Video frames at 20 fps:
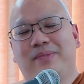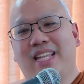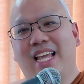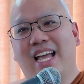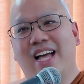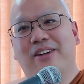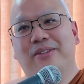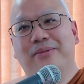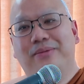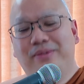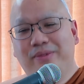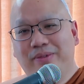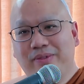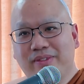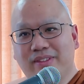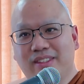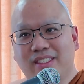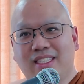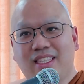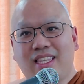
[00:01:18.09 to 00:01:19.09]
Now,
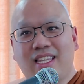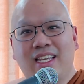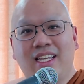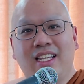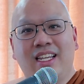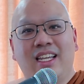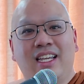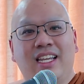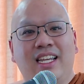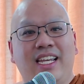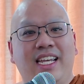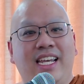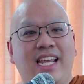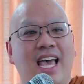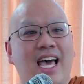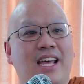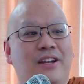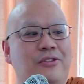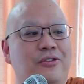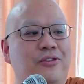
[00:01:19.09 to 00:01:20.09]
he
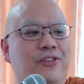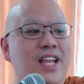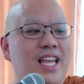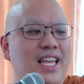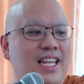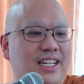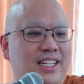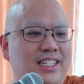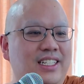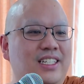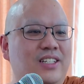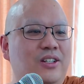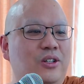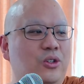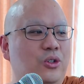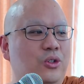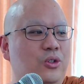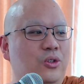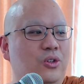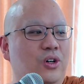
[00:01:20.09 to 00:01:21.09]
had a friend
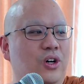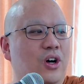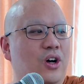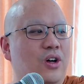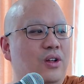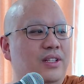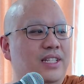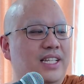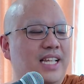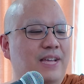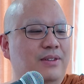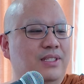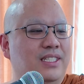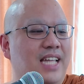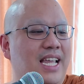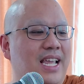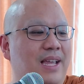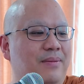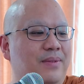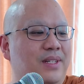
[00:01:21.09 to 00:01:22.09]
who was
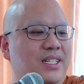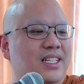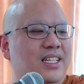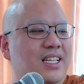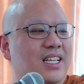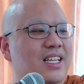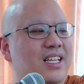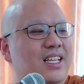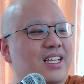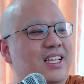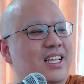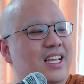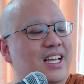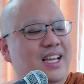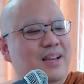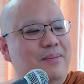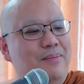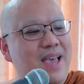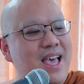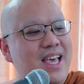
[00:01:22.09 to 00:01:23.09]
named
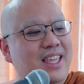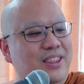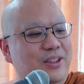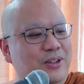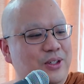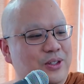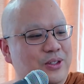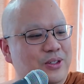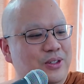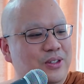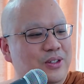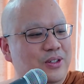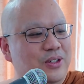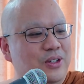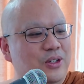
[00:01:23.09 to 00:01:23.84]
Matthew,